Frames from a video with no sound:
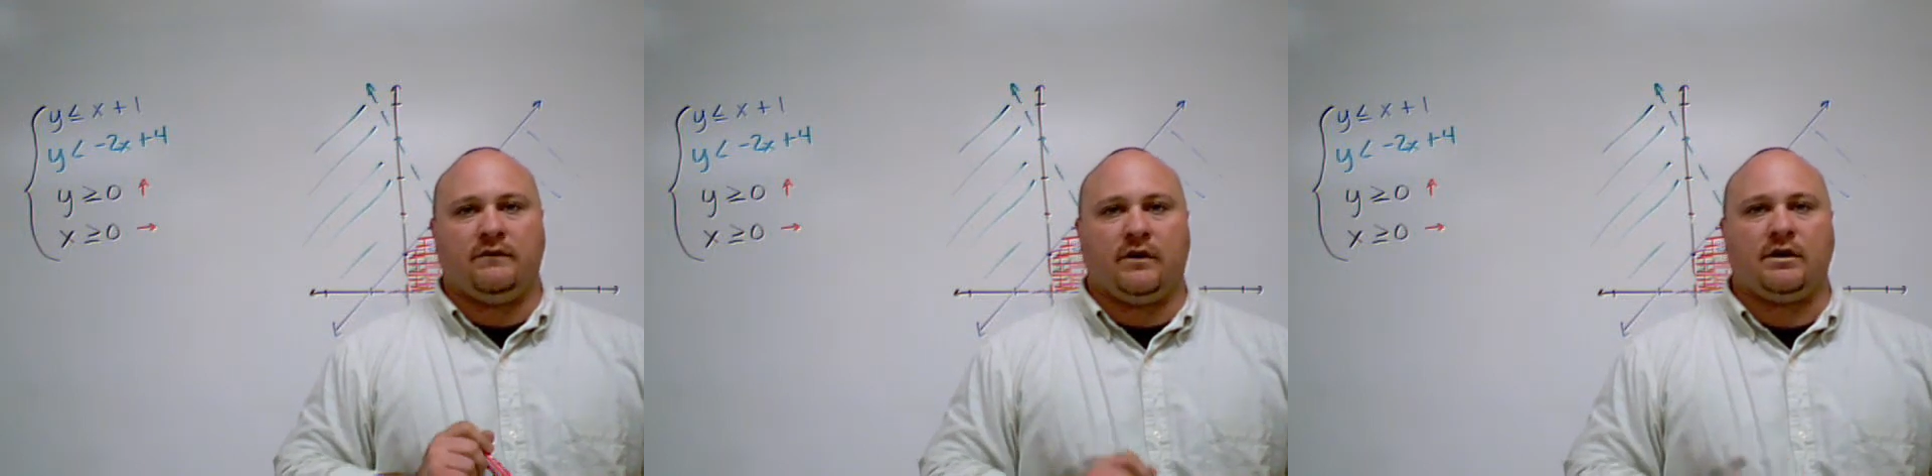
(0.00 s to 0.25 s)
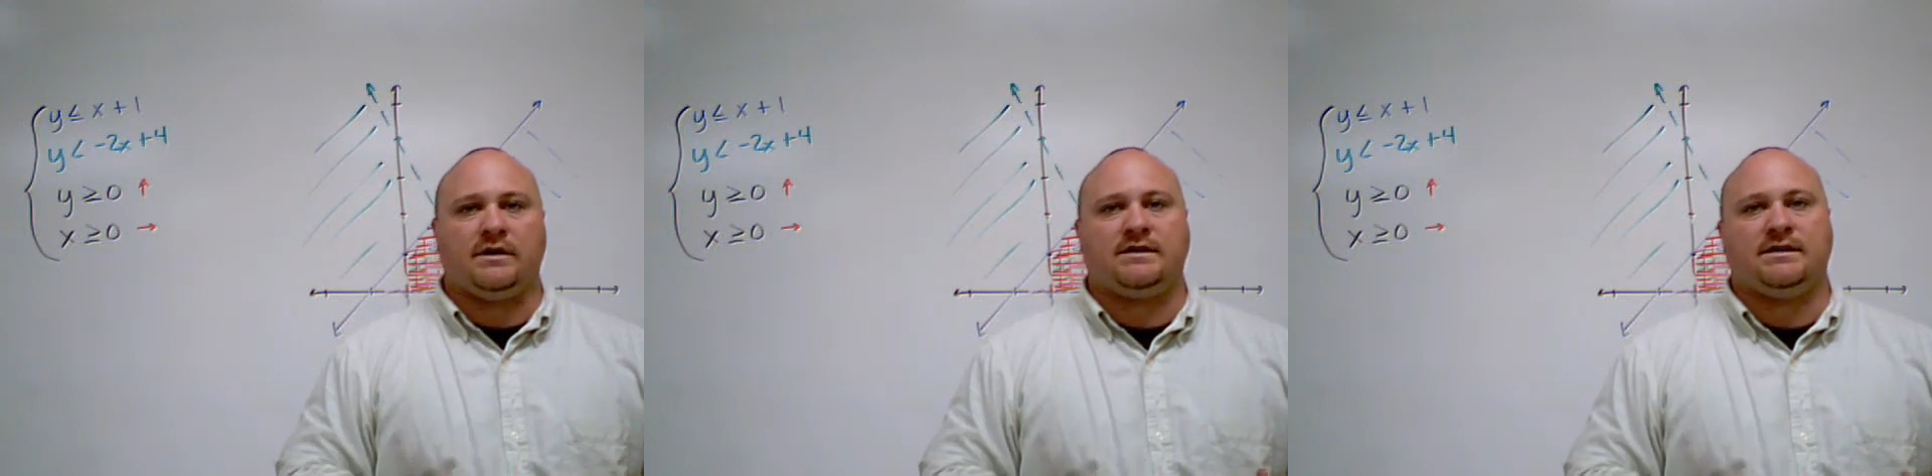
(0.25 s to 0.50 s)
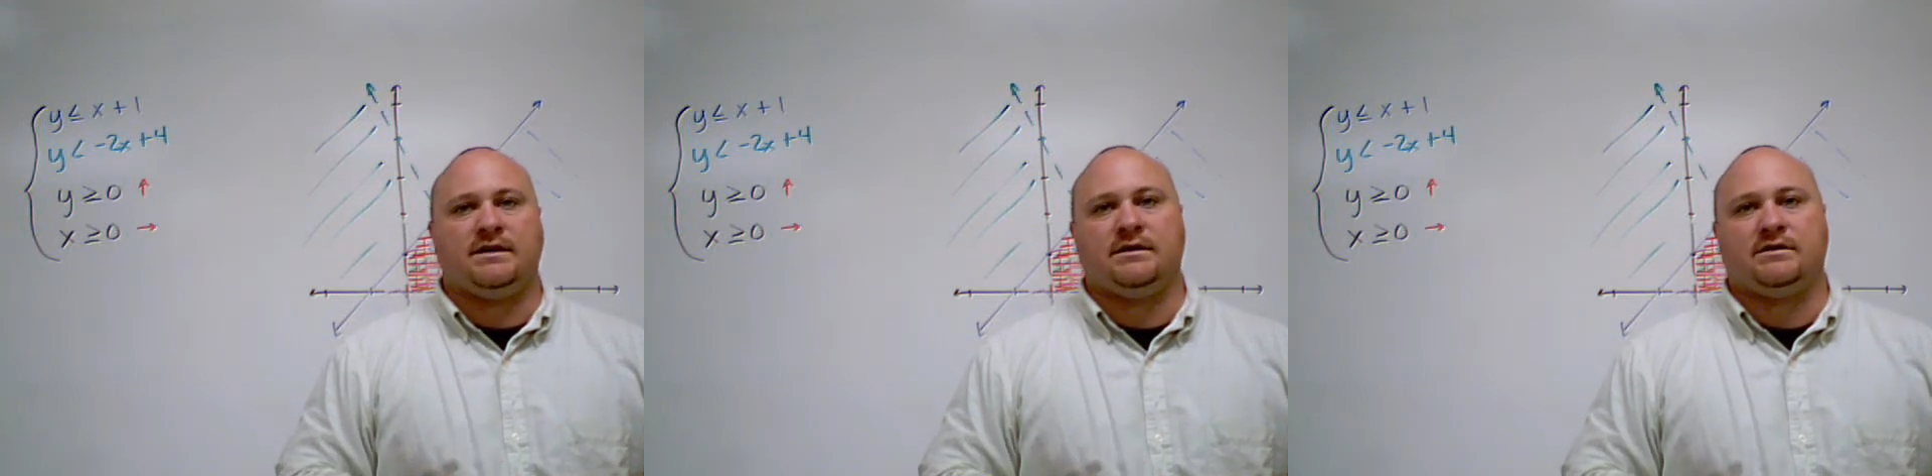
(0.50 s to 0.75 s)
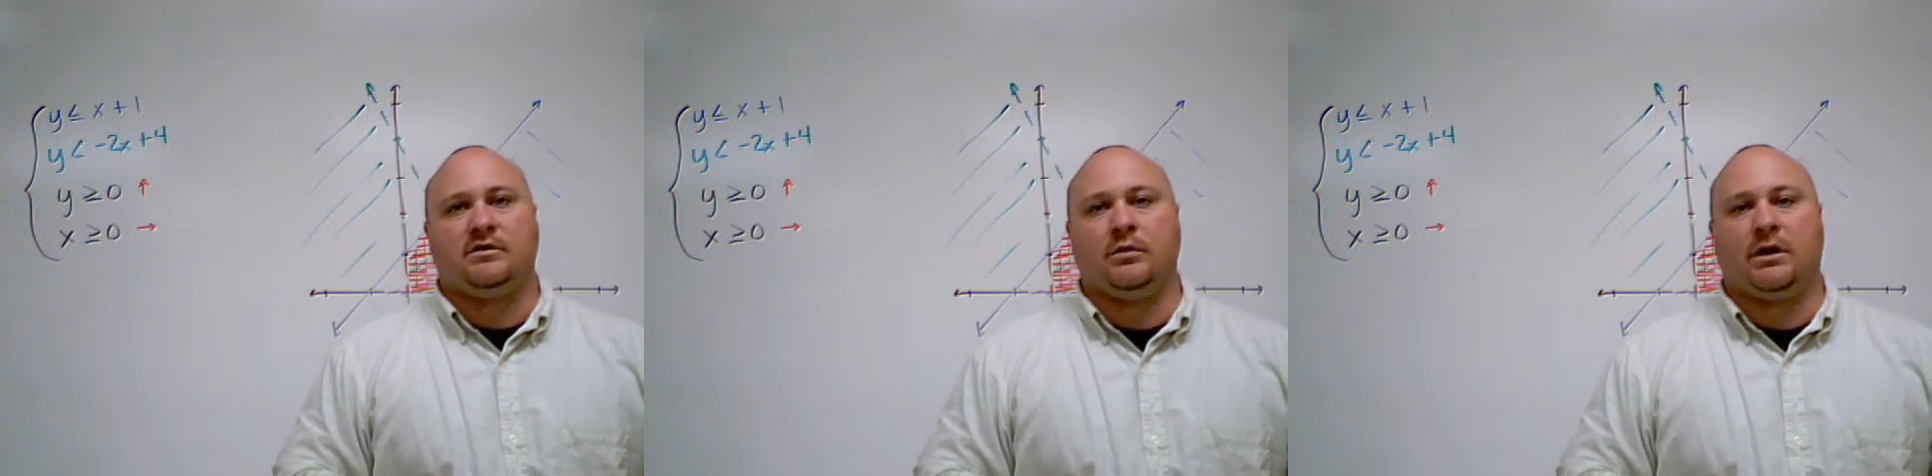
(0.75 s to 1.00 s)

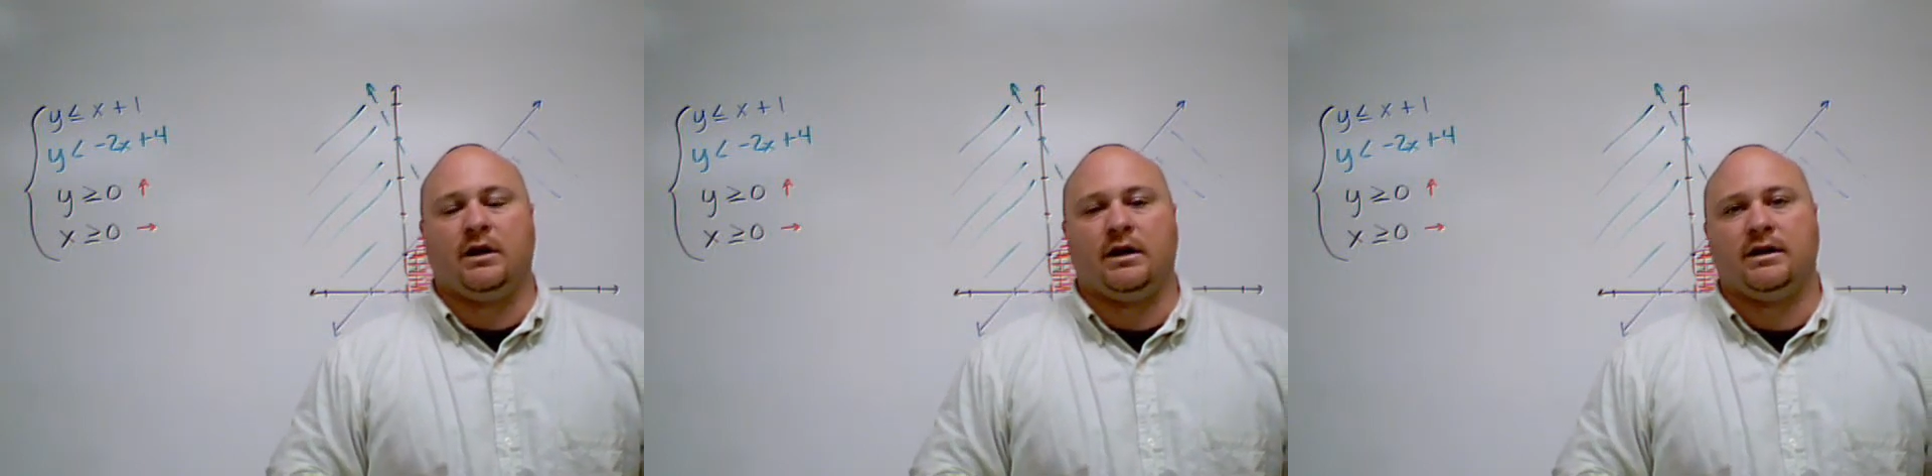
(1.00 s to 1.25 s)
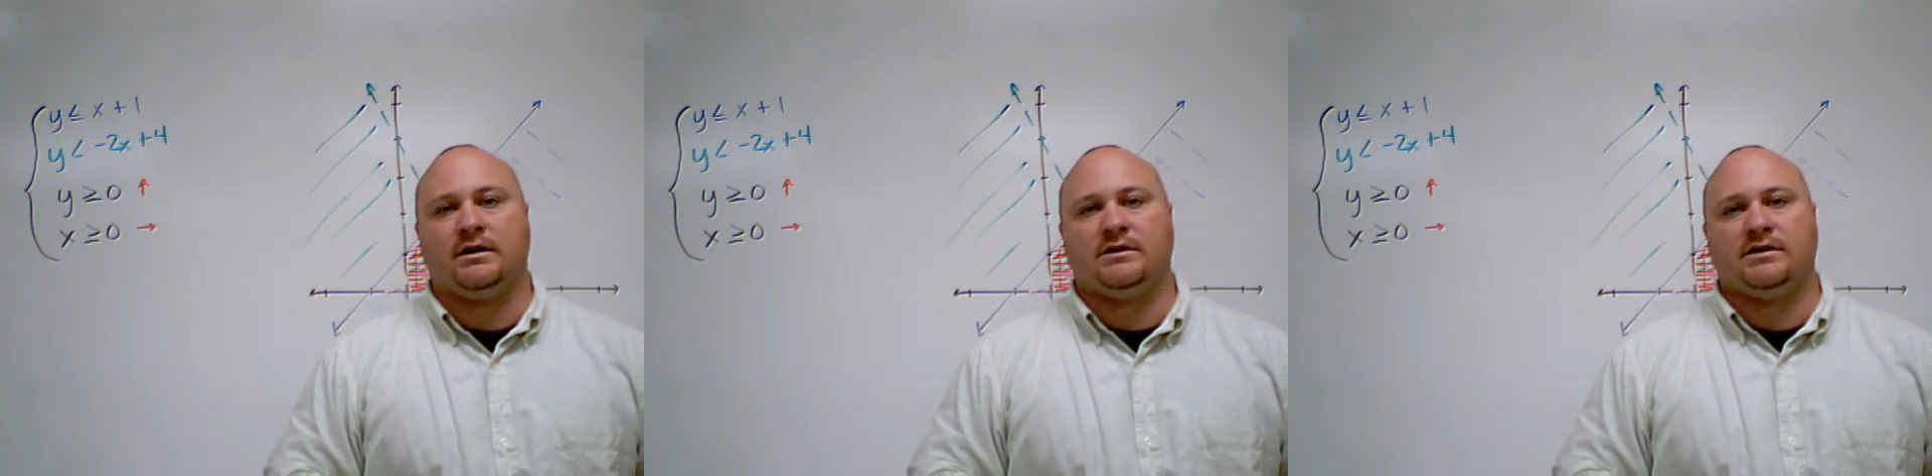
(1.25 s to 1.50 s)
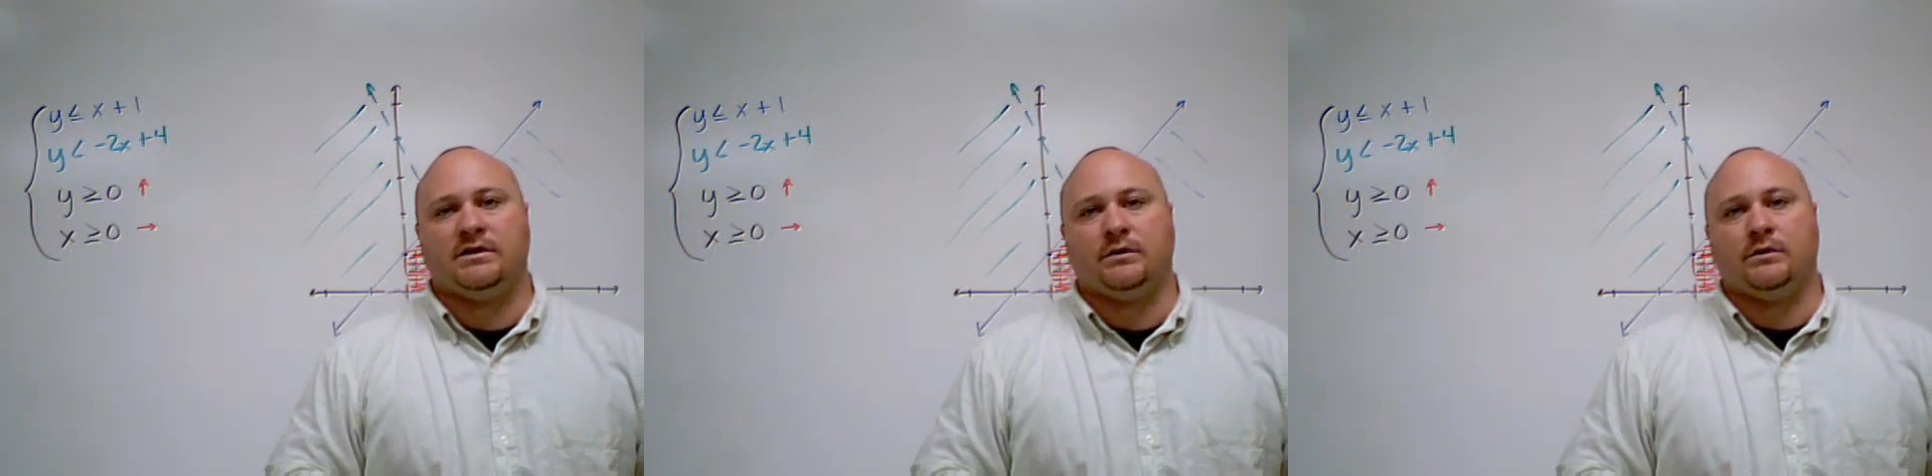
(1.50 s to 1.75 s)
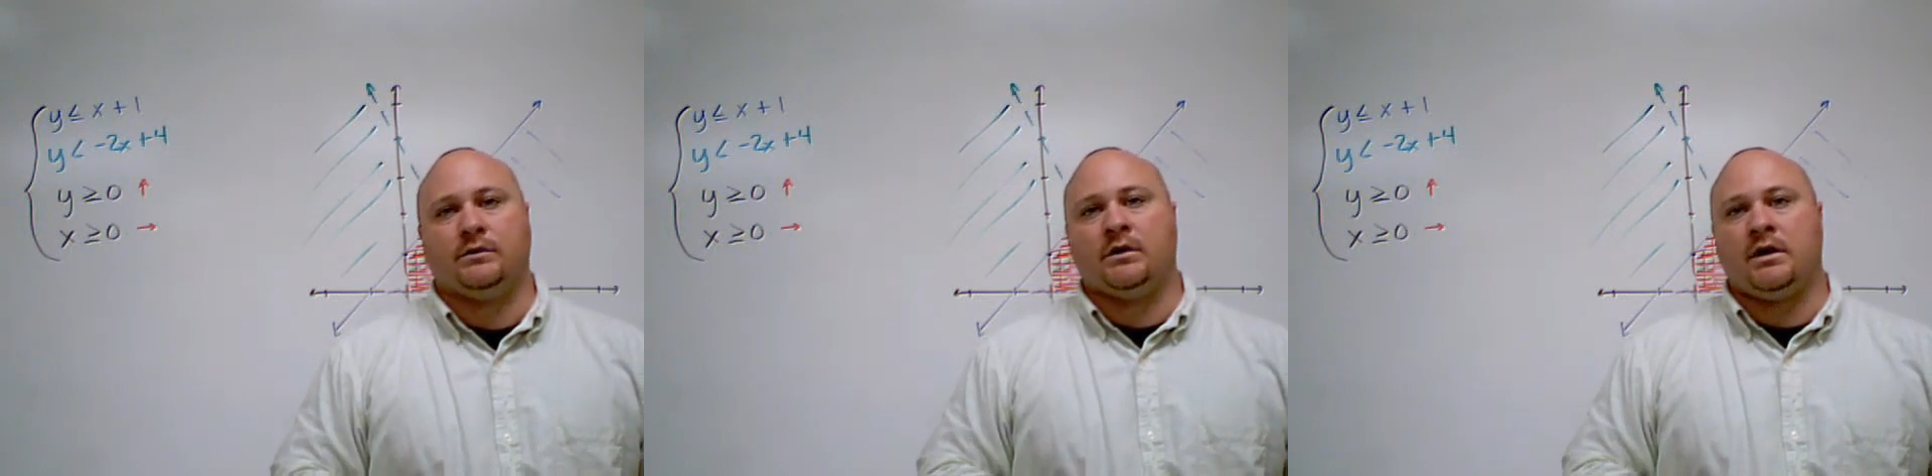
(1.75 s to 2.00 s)
vertices to plug into